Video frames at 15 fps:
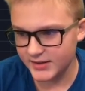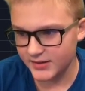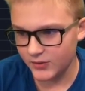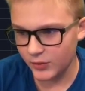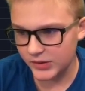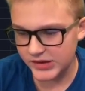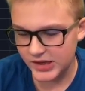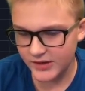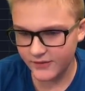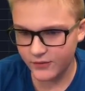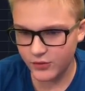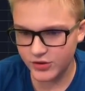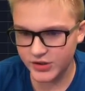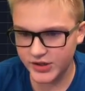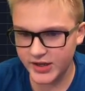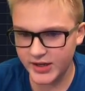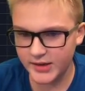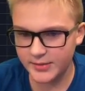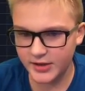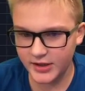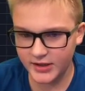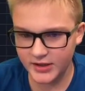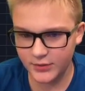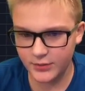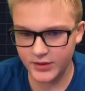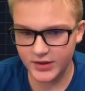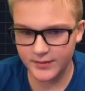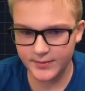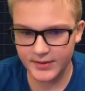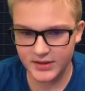1,480 because it's a
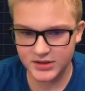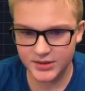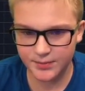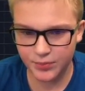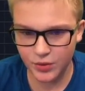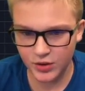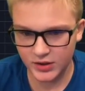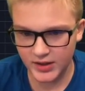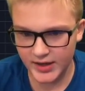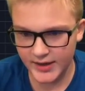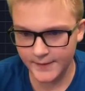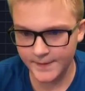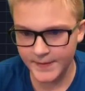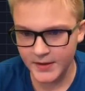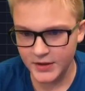really big support line.